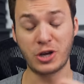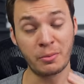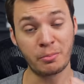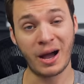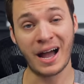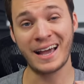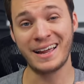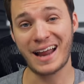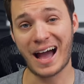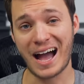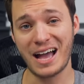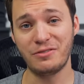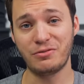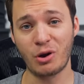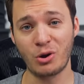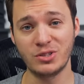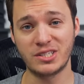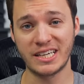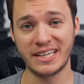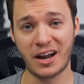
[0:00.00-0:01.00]
can buy an
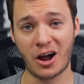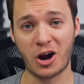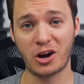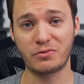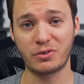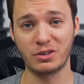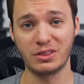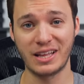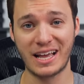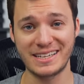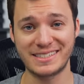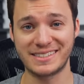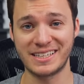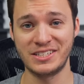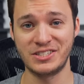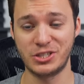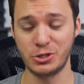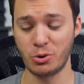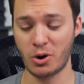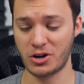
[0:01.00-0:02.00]
iPhone 10R for less than
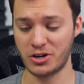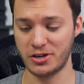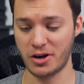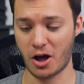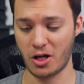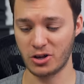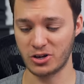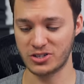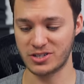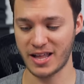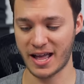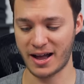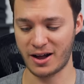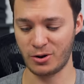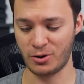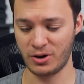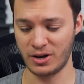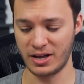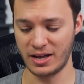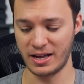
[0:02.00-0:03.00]
$200
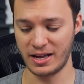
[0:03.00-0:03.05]
now?